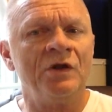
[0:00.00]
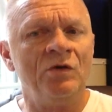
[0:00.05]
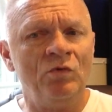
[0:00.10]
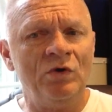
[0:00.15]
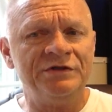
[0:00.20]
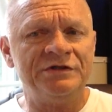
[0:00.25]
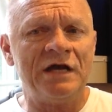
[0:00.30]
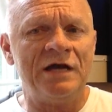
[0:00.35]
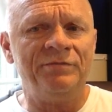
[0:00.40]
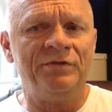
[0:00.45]

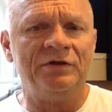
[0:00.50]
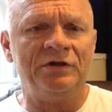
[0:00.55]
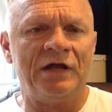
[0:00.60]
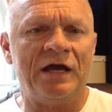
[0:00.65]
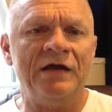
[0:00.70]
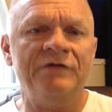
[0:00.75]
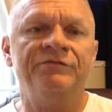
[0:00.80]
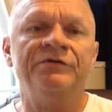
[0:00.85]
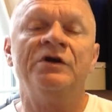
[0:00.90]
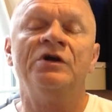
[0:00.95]
What type of
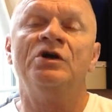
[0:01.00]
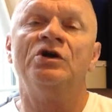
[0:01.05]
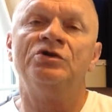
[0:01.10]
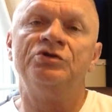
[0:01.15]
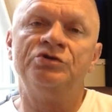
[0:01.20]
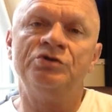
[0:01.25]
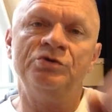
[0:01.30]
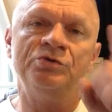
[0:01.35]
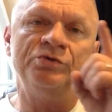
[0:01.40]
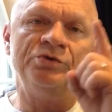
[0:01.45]
life
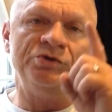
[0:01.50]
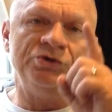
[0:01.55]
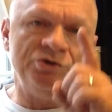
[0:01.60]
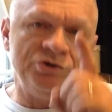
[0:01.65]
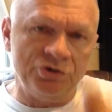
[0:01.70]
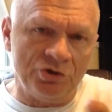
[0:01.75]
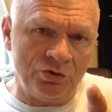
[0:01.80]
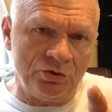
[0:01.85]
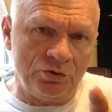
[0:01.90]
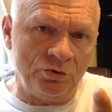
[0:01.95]
do
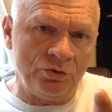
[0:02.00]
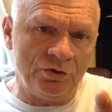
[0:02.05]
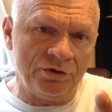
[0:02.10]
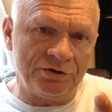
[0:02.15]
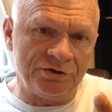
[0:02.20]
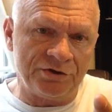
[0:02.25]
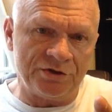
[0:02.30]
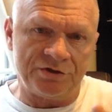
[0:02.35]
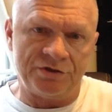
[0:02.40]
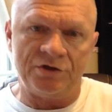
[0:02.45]
you
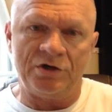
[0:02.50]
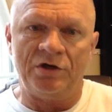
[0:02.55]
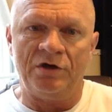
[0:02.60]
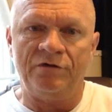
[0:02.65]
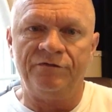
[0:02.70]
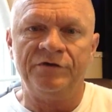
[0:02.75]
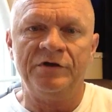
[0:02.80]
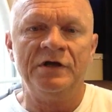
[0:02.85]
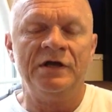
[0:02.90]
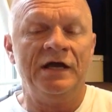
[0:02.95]

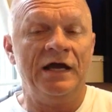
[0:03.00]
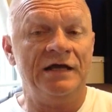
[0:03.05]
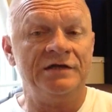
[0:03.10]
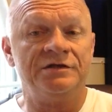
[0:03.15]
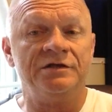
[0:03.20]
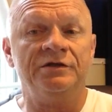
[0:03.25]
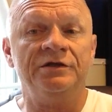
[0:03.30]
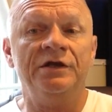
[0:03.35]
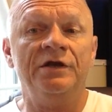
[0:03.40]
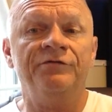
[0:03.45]
deserve?
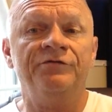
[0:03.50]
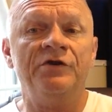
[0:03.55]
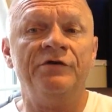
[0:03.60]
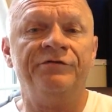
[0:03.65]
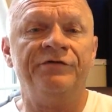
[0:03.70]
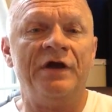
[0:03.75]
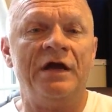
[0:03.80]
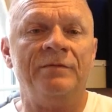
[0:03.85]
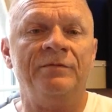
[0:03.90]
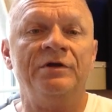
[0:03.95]
As the leader of your
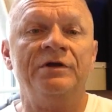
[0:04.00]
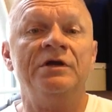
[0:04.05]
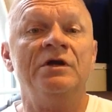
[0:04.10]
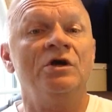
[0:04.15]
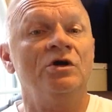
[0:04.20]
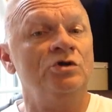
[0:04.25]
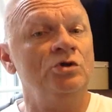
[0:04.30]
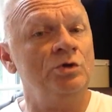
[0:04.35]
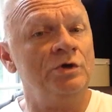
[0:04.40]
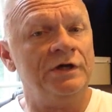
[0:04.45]
family,
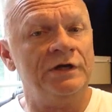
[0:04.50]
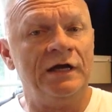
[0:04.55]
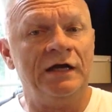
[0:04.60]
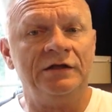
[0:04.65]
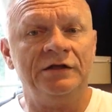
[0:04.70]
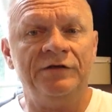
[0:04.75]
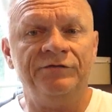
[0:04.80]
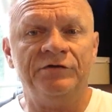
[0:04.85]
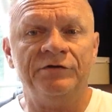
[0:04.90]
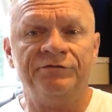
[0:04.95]
you
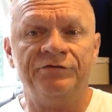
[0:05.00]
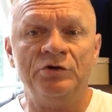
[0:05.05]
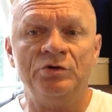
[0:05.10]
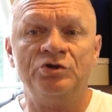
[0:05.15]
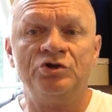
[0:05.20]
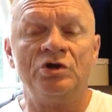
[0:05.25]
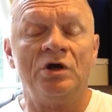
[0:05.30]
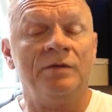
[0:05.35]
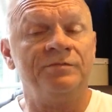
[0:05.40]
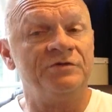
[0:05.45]
cannot leave the
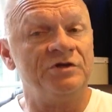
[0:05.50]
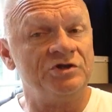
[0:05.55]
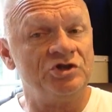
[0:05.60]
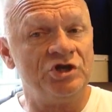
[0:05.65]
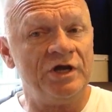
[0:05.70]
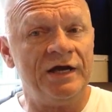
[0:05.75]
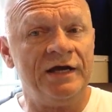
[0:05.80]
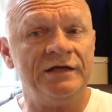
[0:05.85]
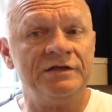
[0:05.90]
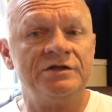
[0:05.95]
future up to
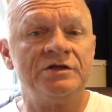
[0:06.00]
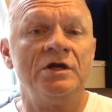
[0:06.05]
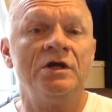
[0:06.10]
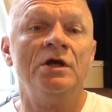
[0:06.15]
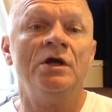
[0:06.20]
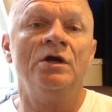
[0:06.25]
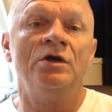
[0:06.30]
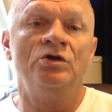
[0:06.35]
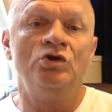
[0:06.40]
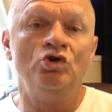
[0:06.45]
chance.
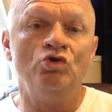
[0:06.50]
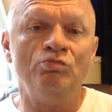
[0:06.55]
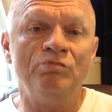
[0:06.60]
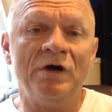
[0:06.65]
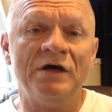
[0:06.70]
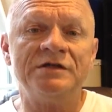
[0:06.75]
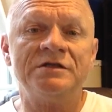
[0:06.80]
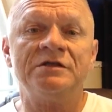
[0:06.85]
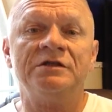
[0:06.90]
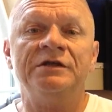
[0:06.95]
You
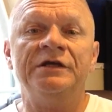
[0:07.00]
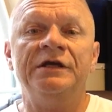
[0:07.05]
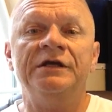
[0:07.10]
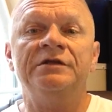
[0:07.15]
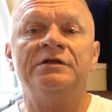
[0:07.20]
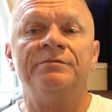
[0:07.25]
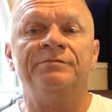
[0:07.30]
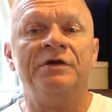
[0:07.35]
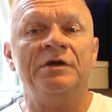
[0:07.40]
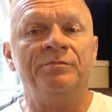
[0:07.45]
must
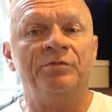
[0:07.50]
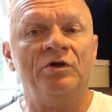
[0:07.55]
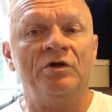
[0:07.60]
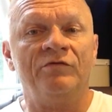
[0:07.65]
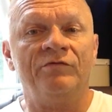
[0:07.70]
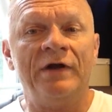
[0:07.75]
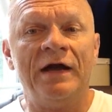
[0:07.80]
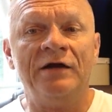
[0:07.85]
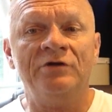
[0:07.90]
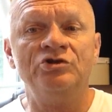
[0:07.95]
lead. The people
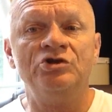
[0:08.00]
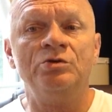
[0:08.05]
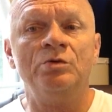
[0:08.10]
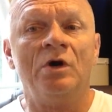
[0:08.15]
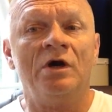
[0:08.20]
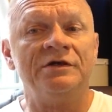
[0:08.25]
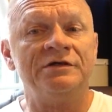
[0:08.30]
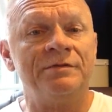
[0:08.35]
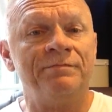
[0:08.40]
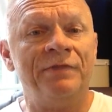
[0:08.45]
around you
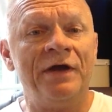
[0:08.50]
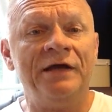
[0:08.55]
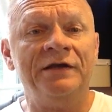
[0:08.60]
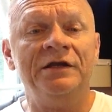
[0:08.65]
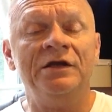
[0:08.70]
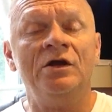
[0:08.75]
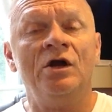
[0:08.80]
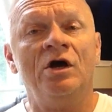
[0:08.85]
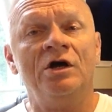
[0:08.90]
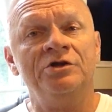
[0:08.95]
are
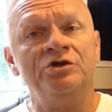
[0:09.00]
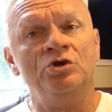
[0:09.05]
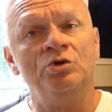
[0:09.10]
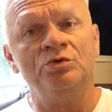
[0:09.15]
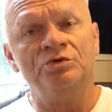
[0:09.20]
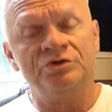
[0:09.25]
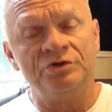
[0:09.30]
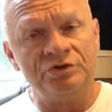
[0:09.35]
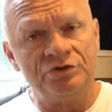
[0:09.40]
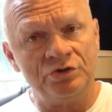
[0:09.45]
depending on
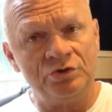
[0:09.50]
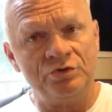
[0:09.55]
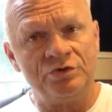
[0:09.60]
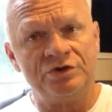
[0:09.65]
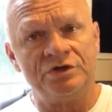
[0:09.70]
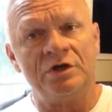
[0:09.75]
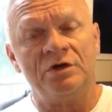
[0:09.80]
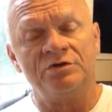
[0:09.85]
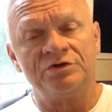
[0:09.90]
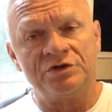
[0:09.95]
you to do
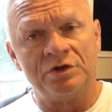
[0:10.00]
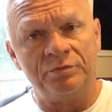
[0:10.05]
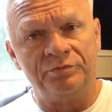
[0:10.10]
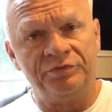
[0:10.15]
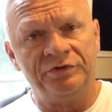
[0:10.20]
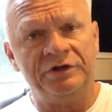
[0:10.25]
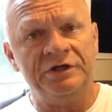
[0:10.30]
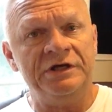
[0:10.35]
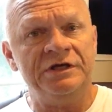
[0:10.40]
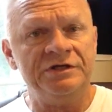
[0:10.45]
so, so
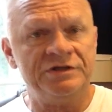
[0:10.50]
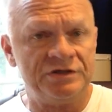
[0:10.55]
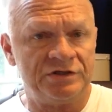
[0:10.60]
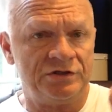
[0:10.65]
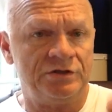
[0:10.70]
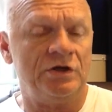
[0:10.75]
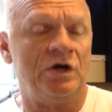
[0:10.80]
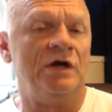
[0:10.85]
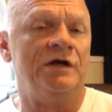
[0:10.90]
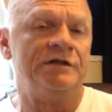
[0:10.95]
please
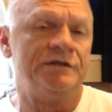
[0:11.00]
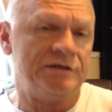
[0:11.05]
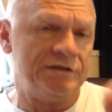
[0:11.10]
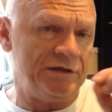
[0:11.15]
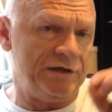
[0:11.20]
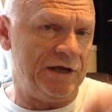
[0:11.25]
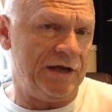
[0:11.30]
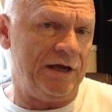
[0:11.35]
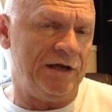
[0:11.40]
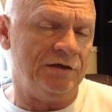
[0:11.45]
start
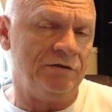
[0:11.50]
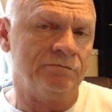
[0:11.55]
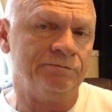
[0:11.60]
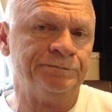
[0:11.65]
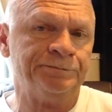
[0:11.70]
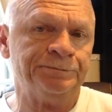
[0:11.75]
today.